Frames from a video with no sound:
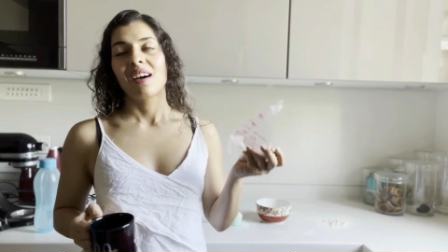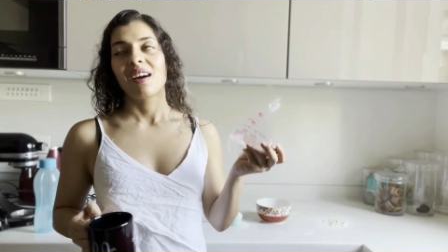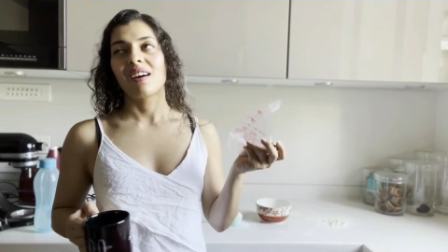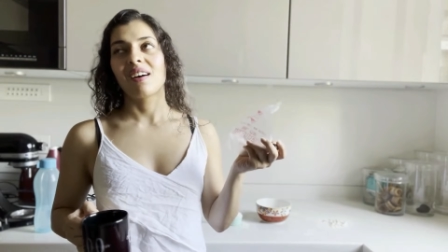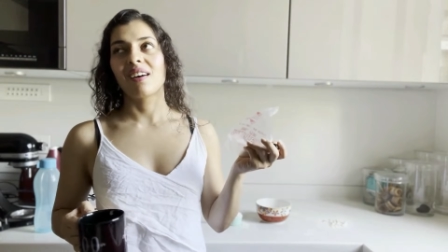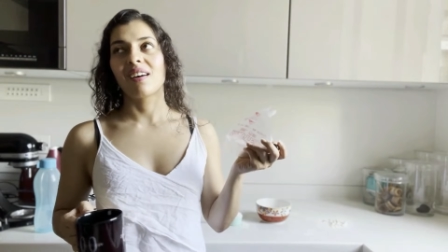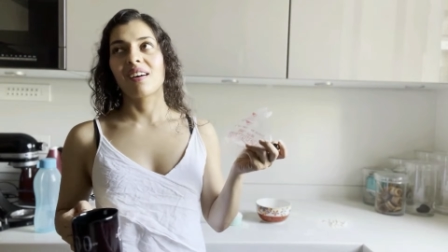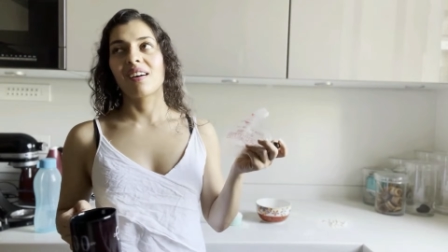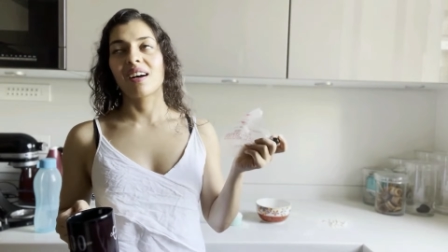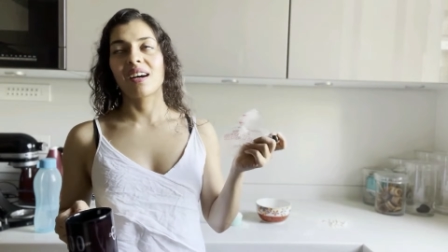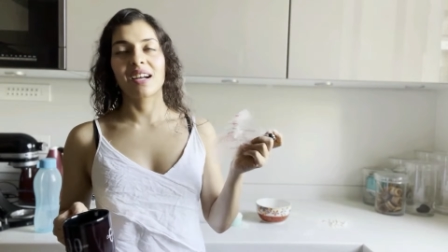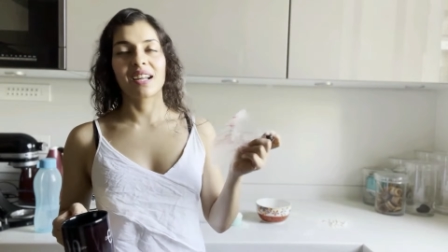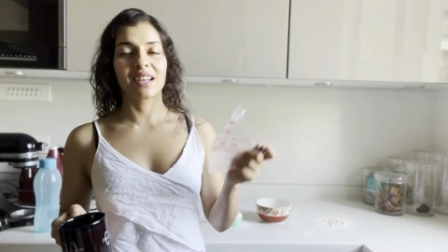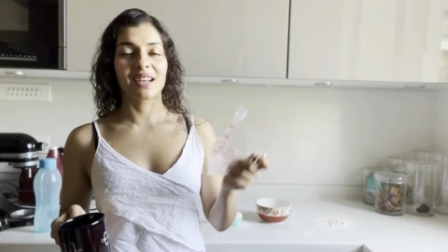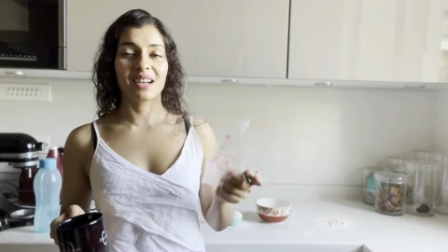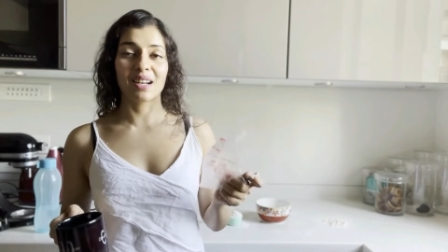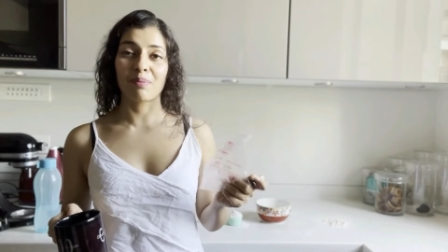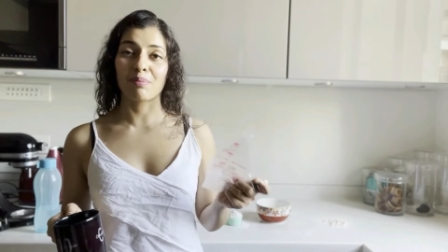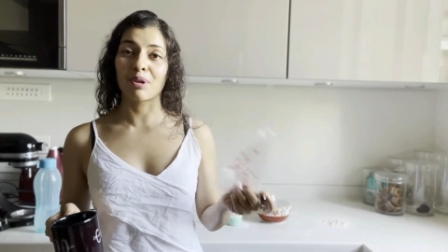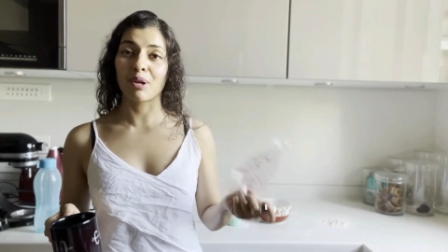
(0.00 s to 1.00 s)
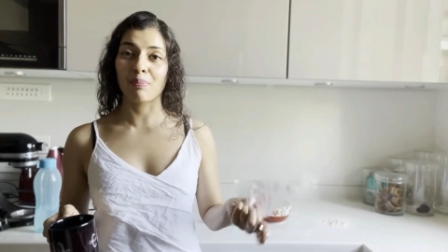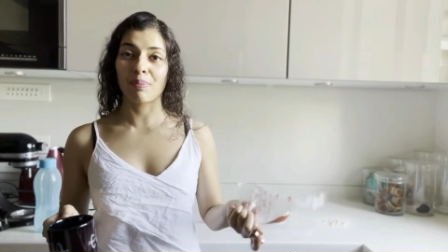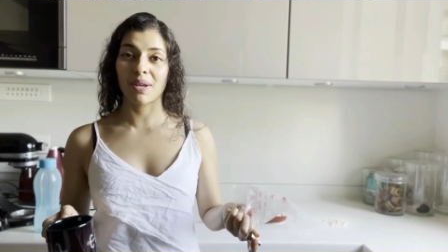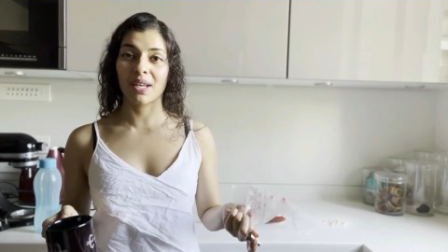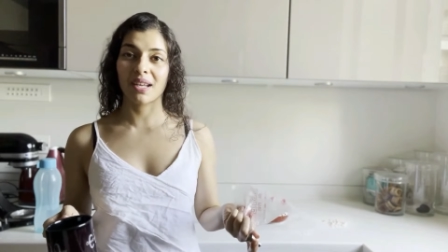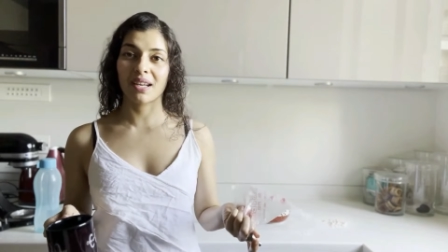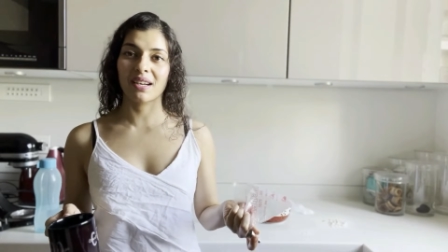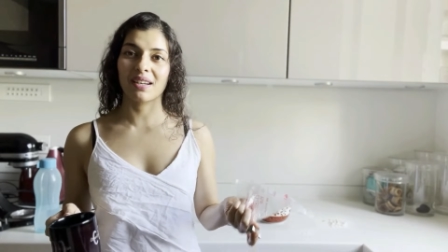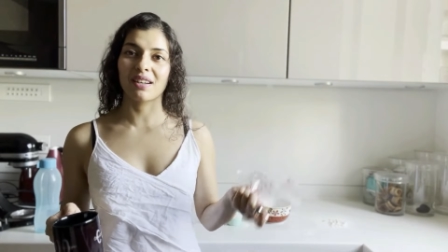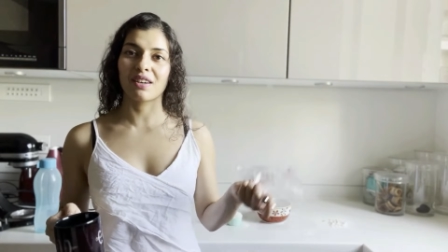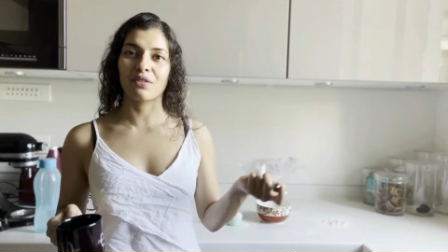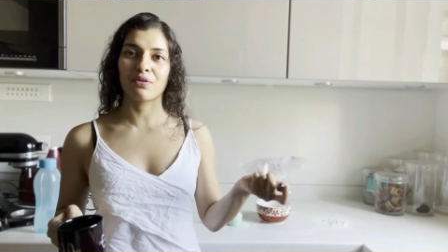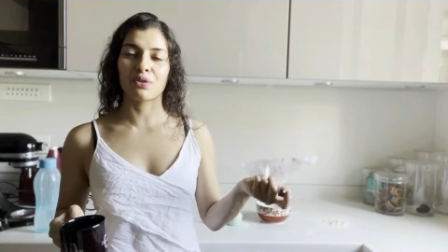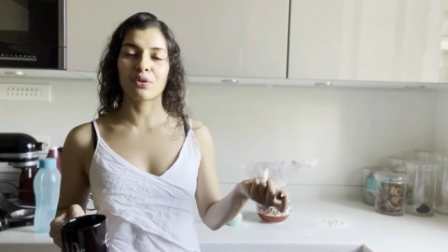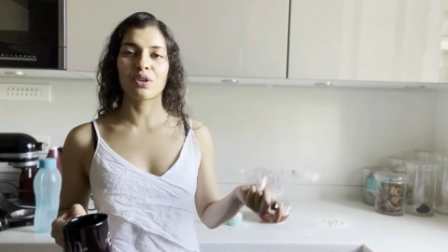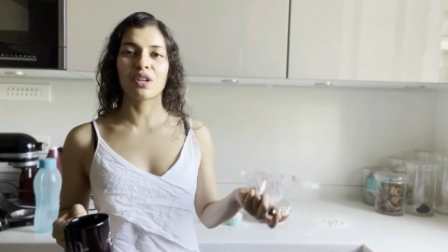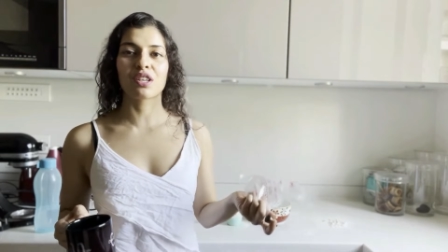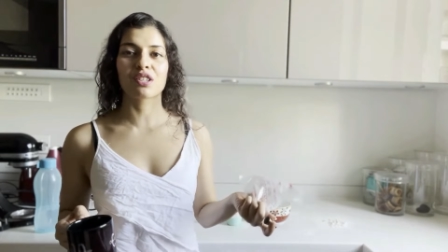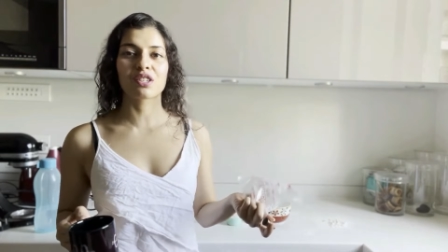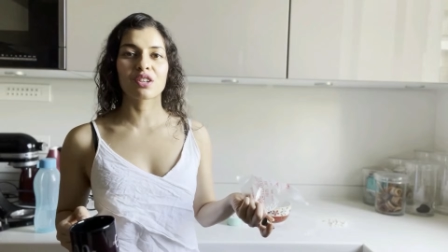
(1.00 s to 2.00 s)
I ended up ripping it a
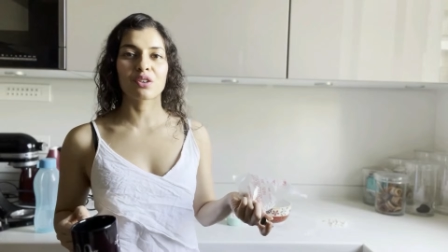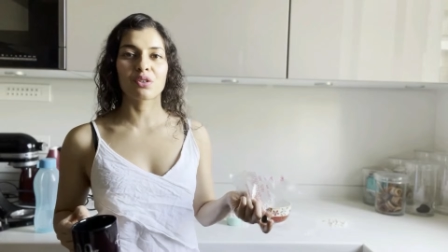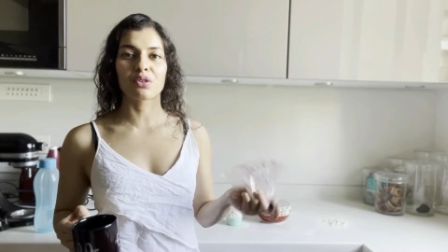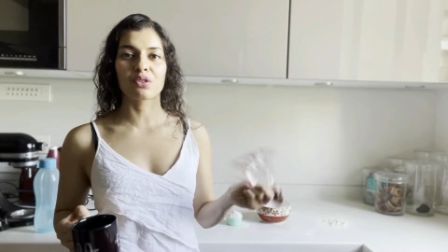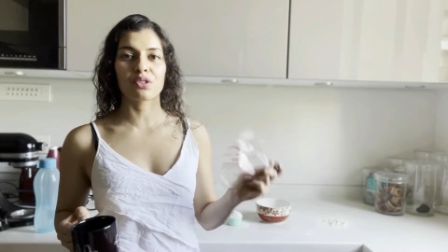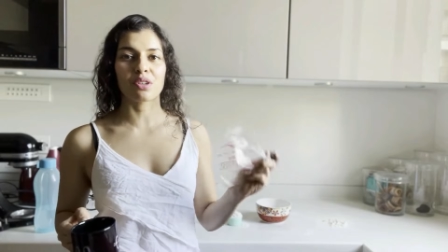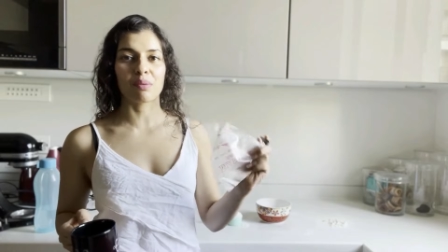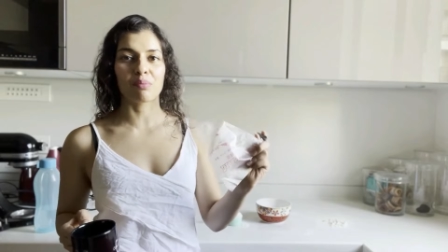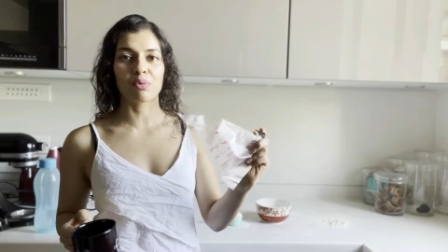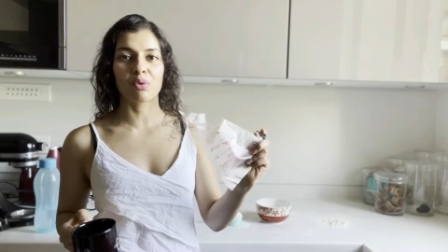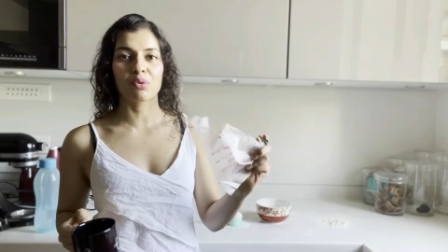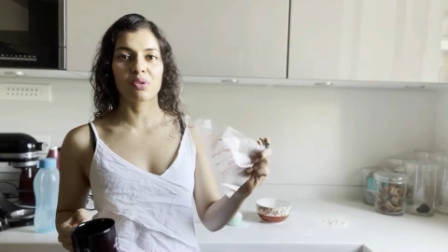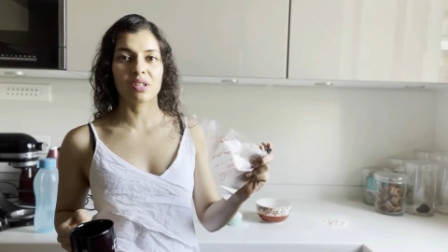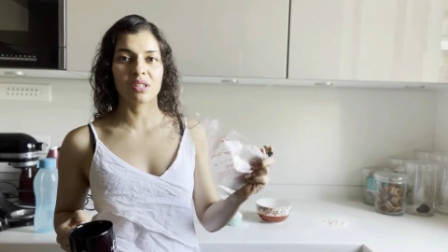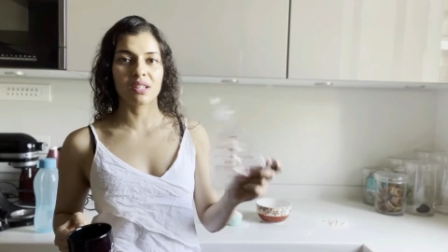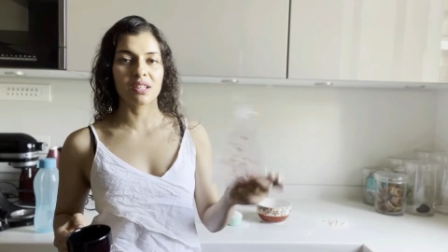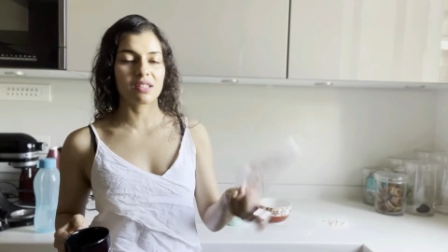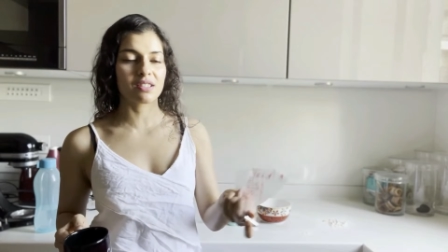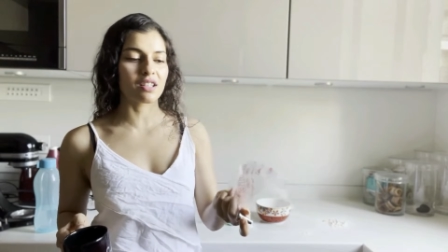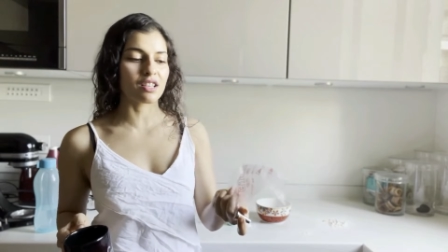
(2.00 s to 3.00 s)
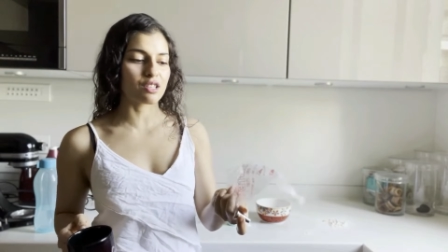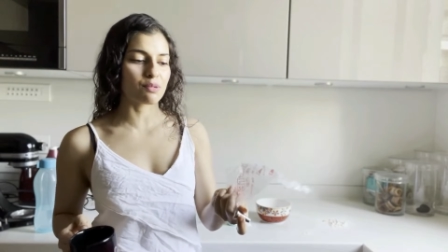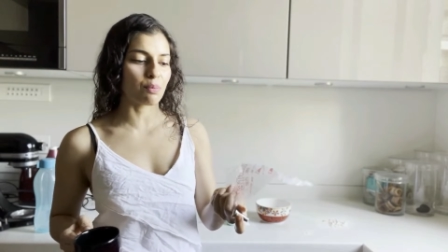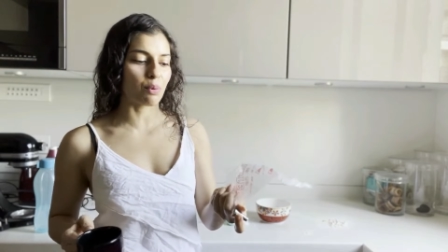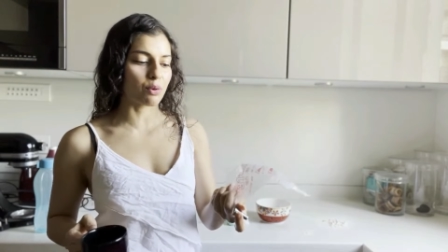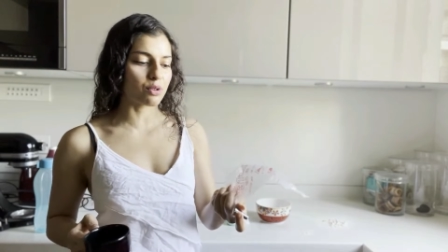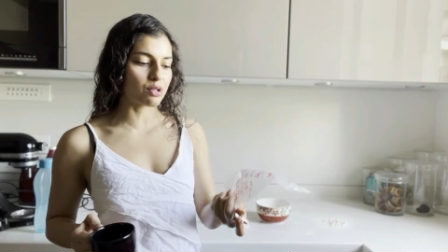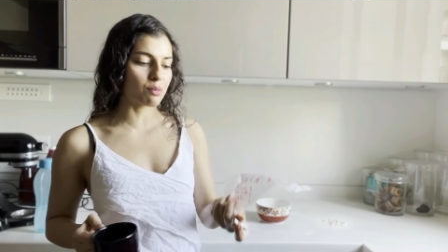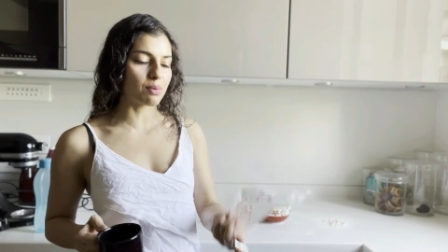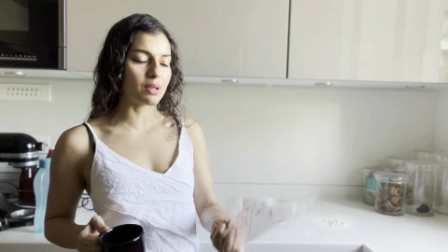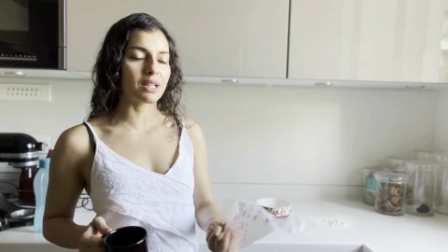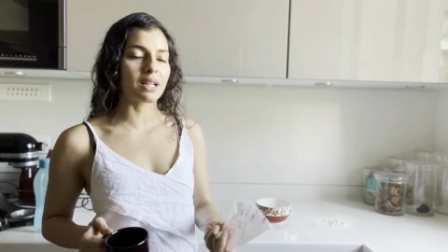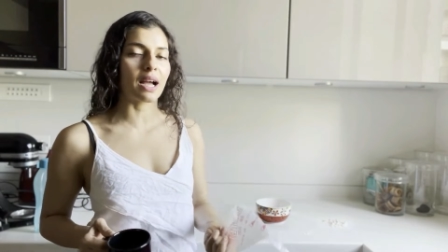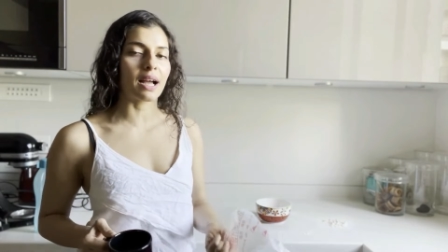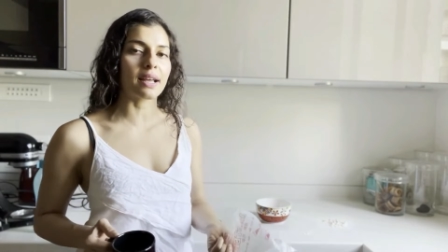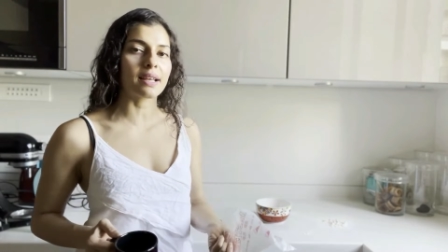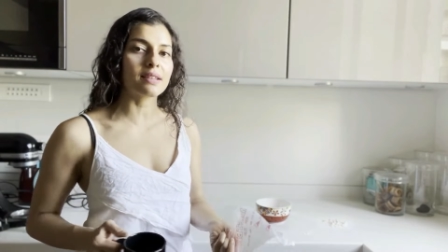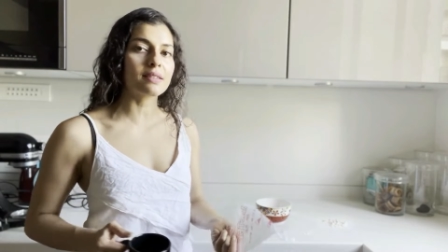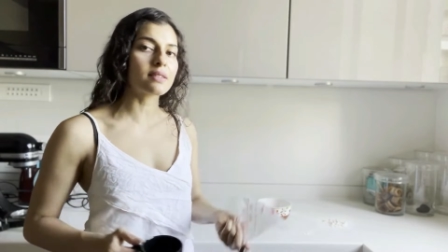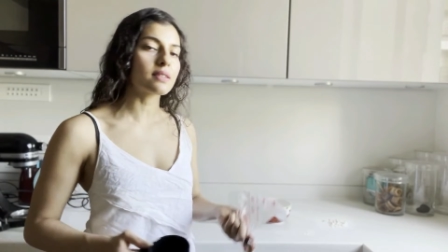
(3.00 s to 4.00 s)
few days ago, so I'm using these disposable
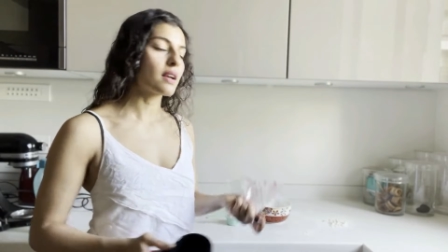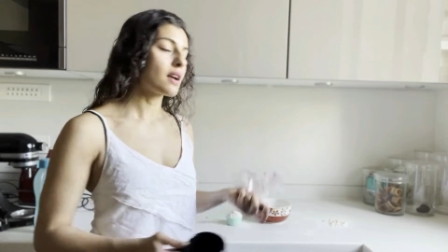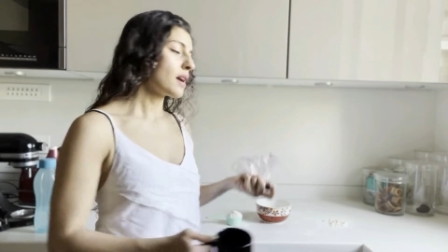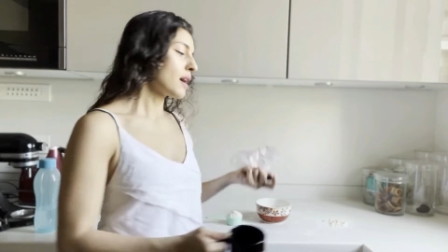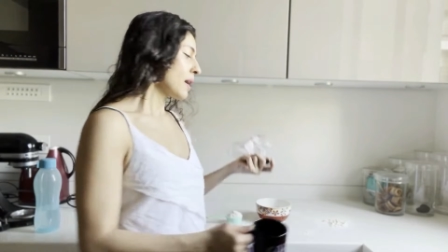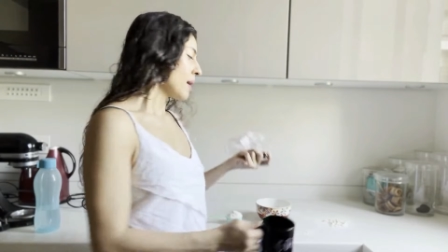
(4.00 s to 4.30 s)
guys.